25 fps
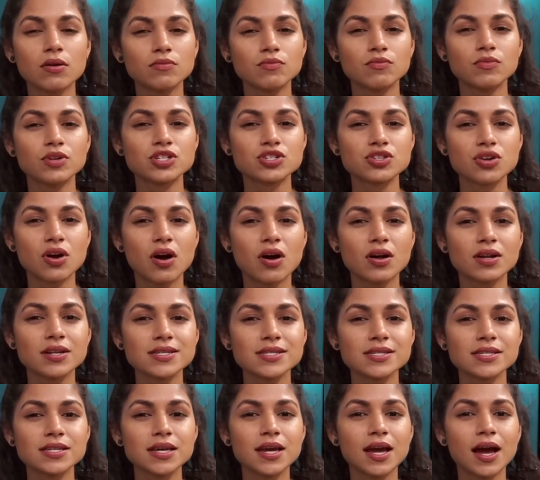which
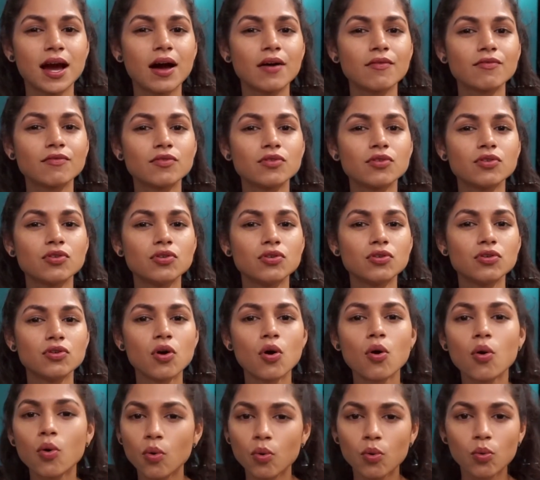honestly I have
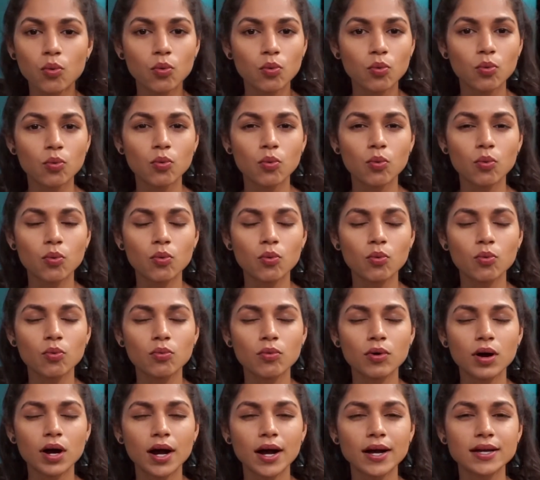no
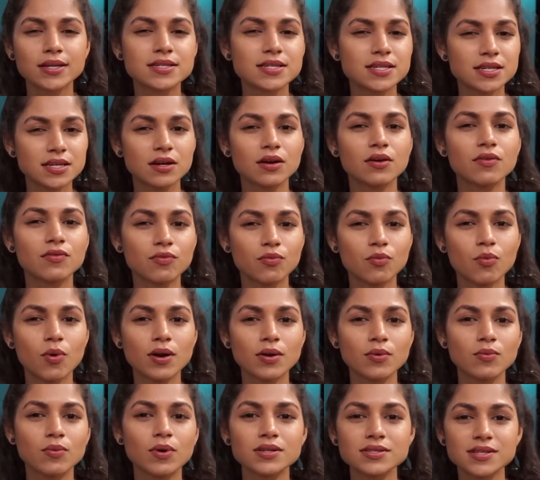idea of what
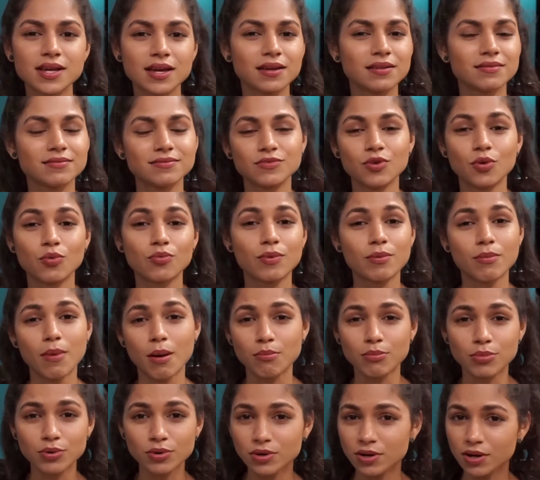it was. I don't
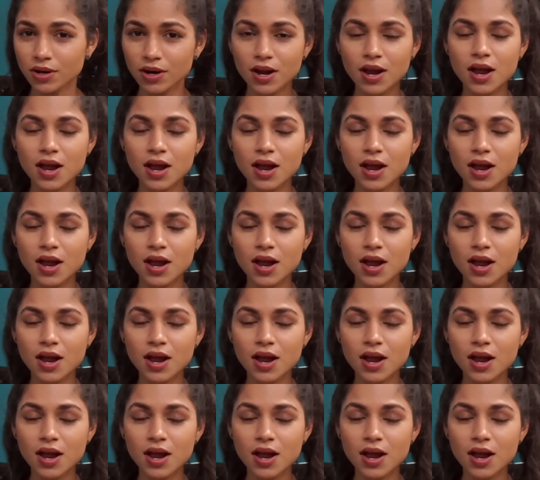remember.